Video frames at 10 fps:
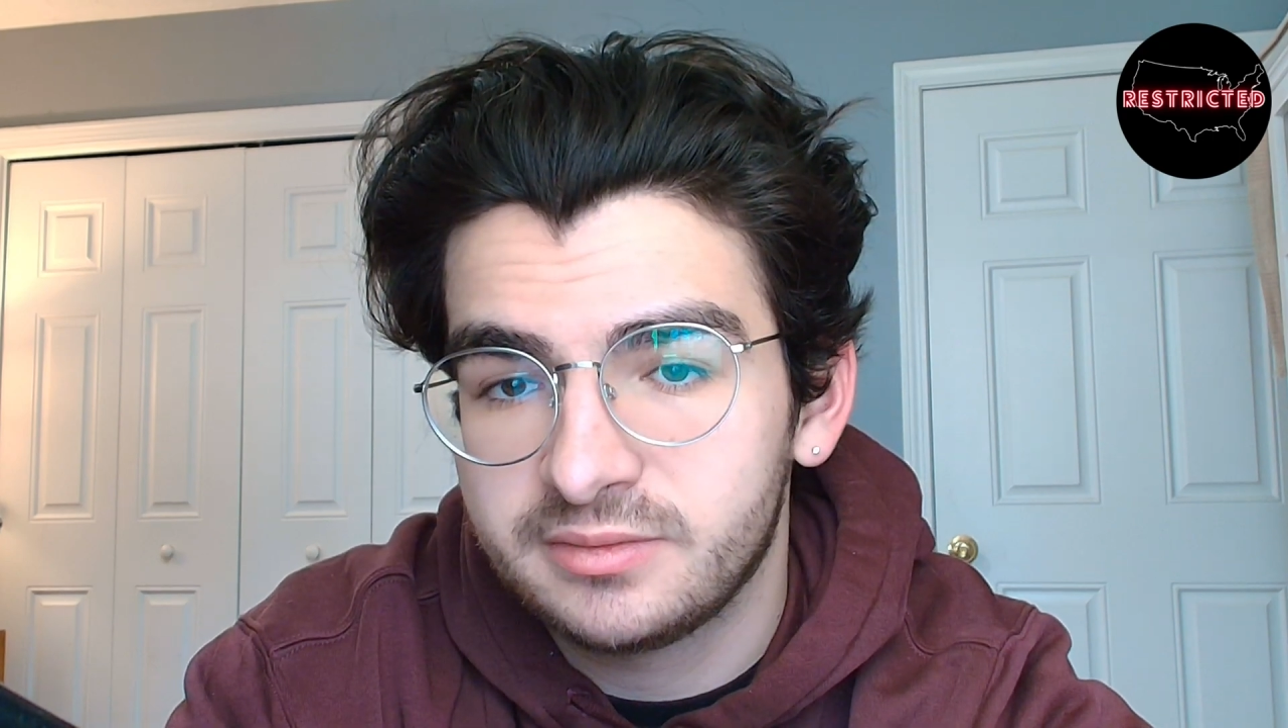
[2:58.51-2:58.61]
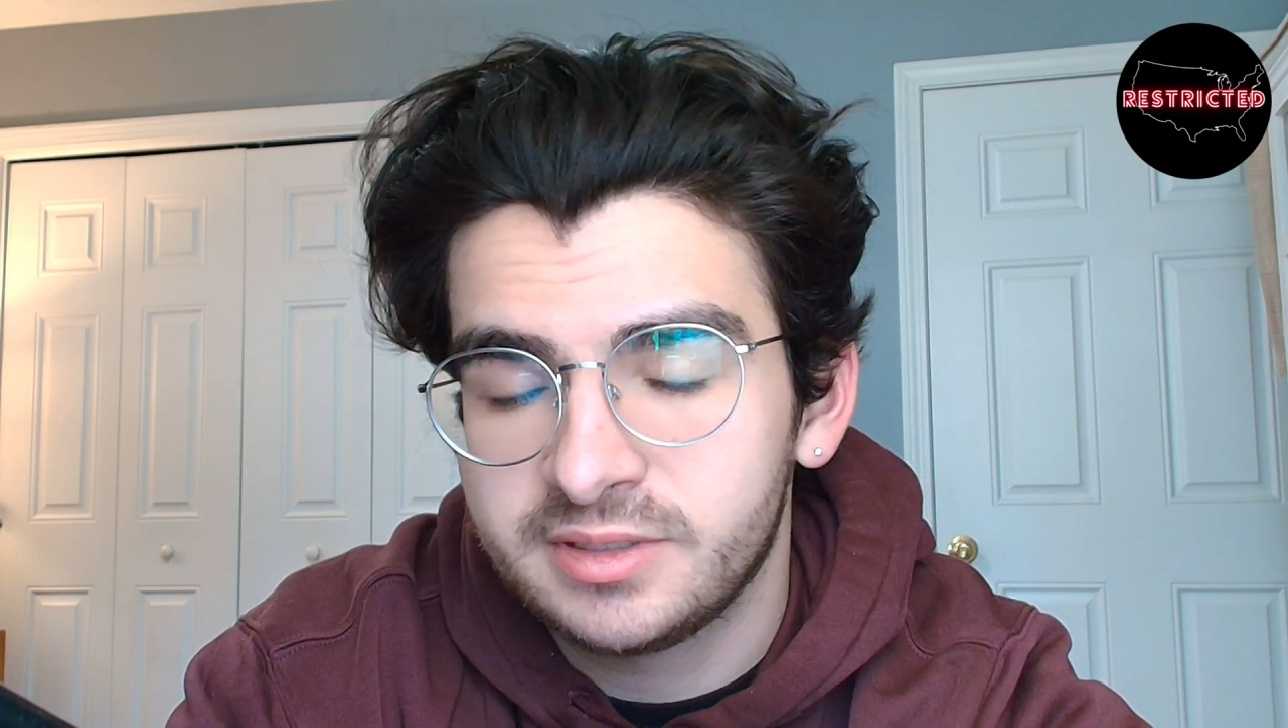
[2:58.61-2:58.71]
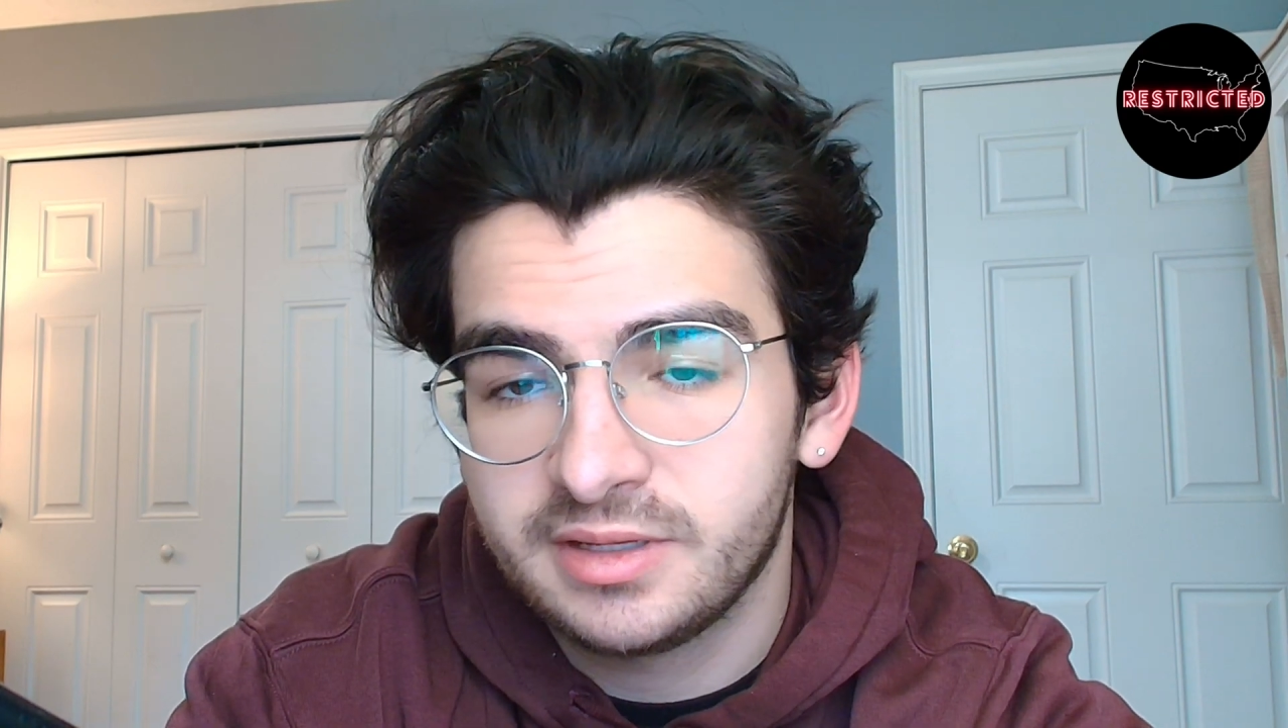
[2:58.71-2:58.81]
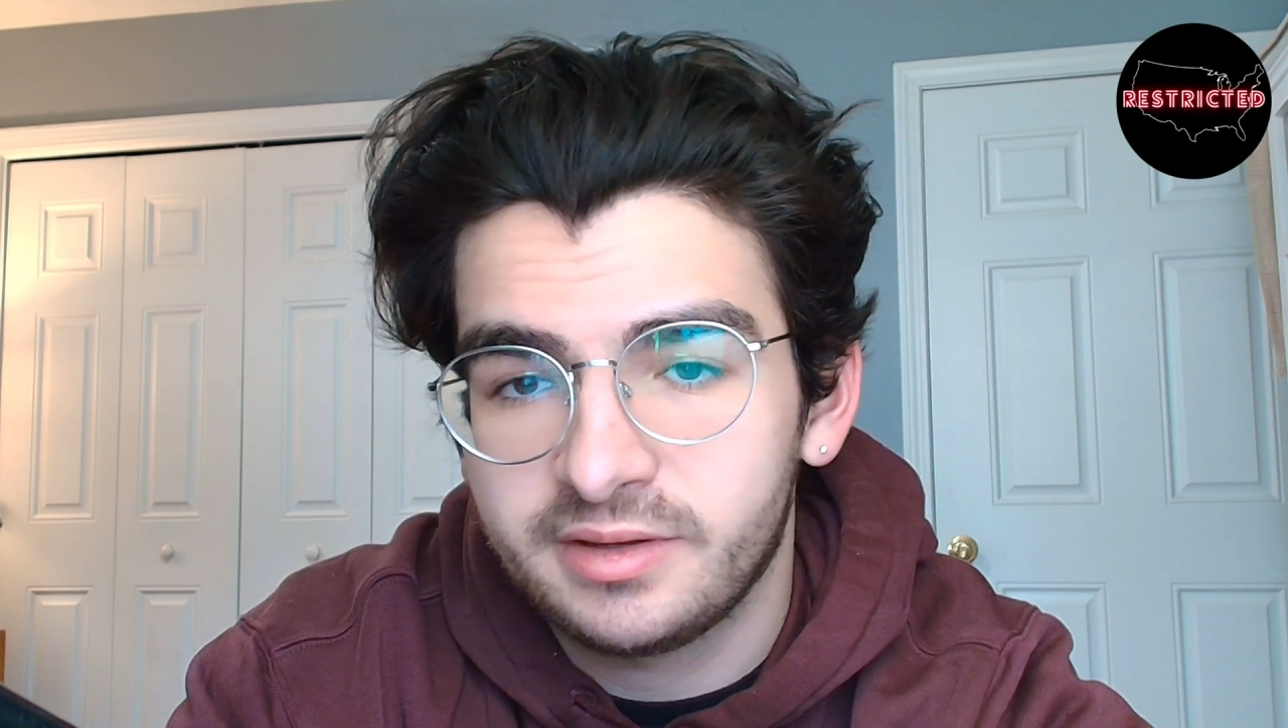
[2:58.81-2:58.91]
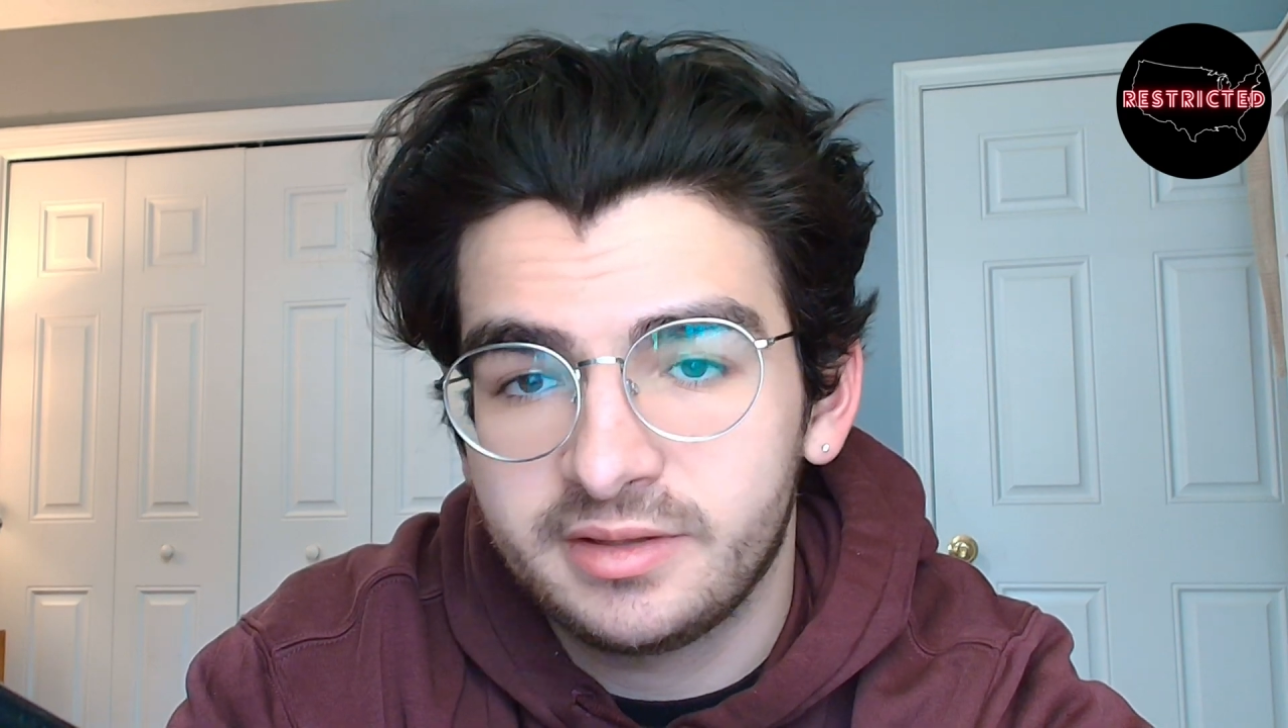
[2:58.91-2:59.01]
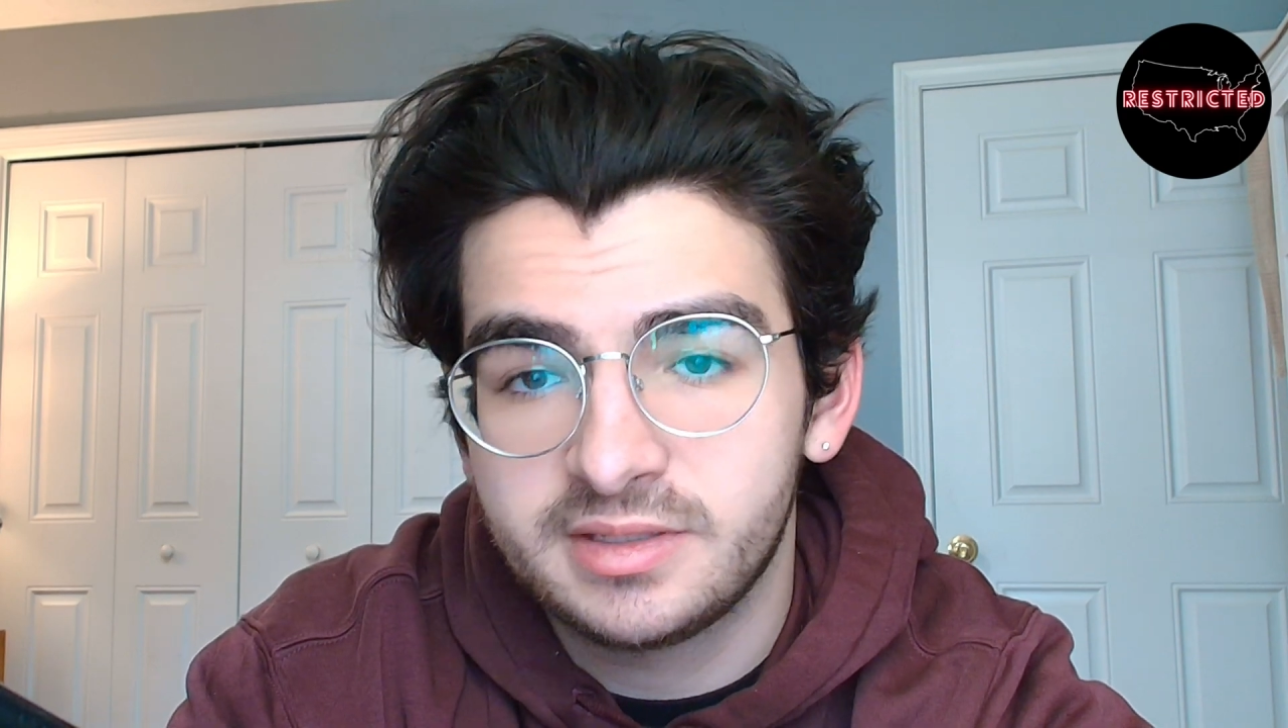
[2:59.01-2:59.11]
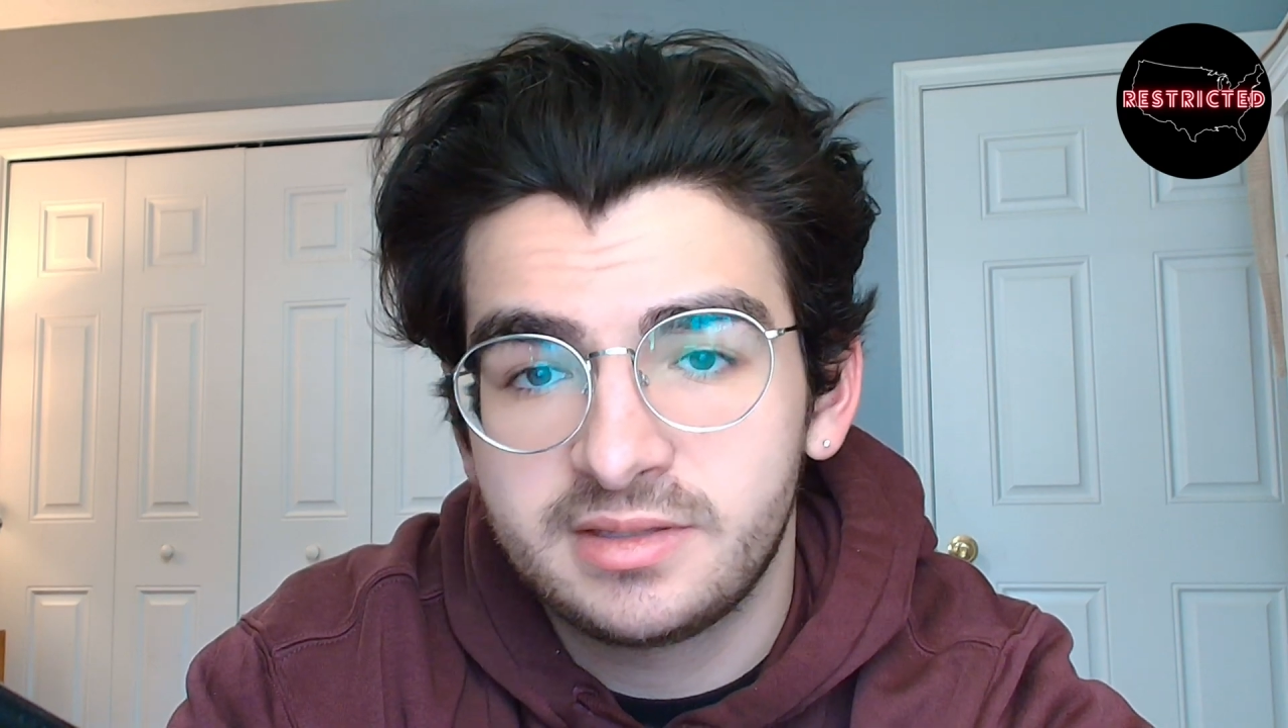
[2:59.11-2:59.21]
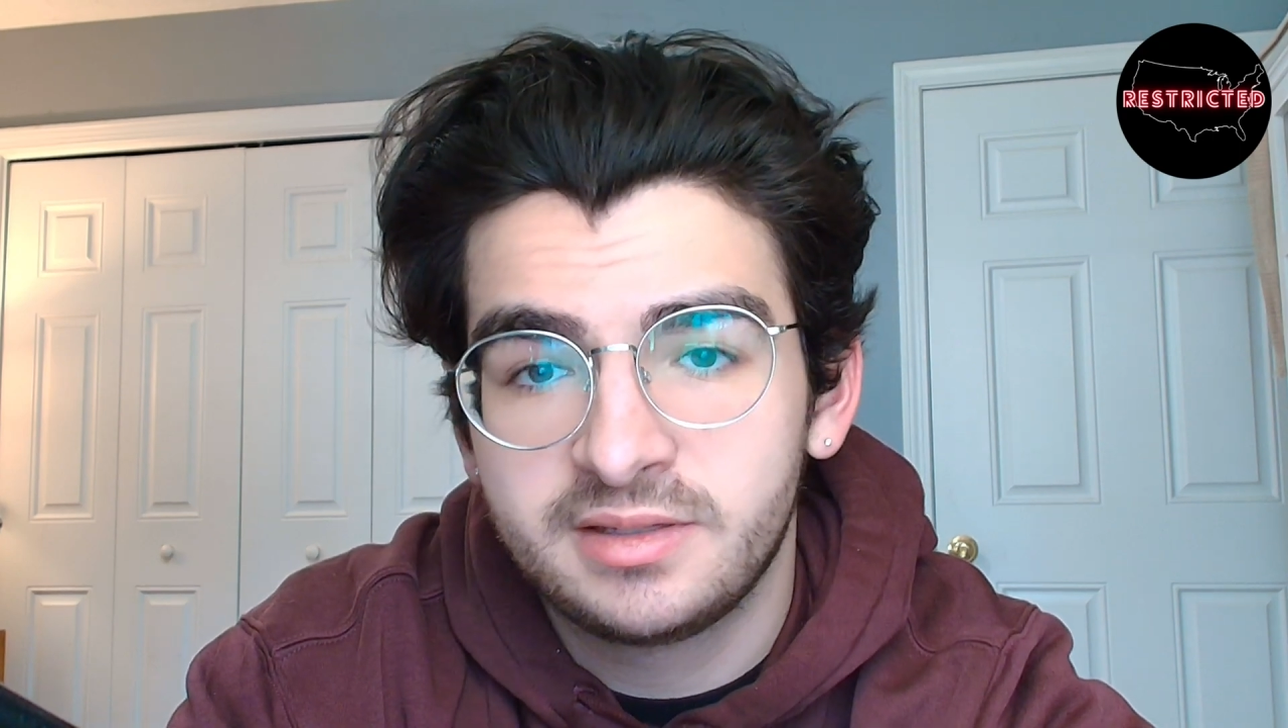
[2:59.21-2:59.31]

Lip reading: ridiculous.